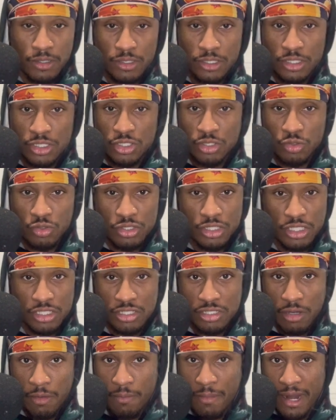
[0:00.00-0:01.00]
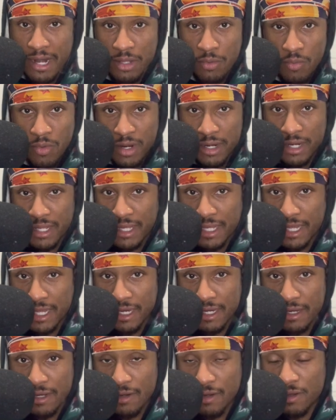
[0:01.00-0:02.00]
just somebody wanting to
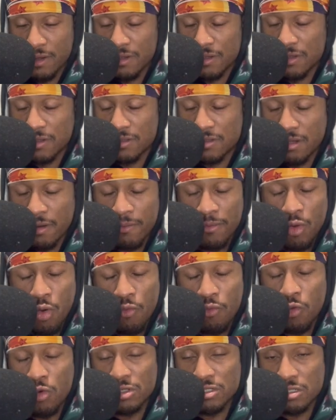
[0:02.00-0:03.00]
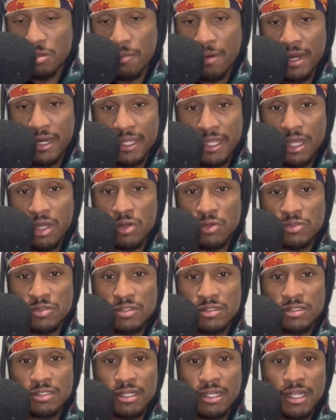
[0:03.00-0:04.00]
get something over on somebody
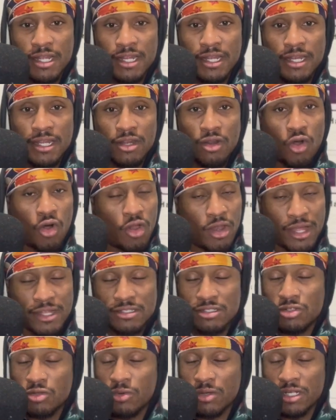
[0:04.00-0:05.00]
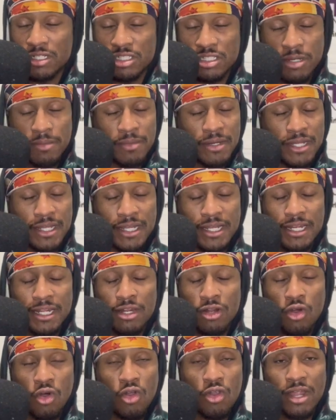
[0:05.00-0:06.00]
else, and it all has to do with hegemony, and
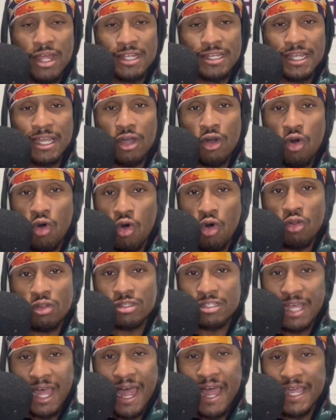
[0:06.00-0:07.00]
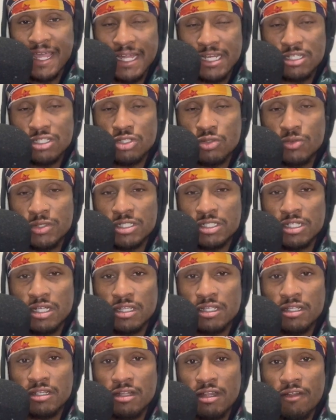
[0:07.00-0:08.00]
they all tie into each
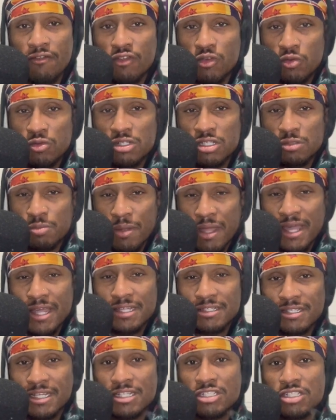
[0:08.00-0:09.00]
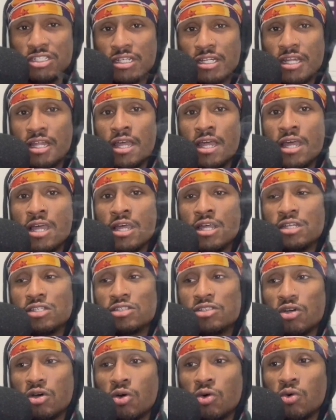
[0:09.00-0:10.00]
other if you just pay attention.
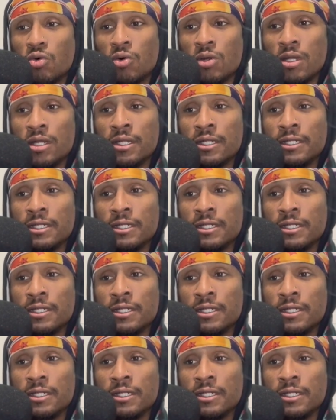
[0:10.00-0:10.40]
So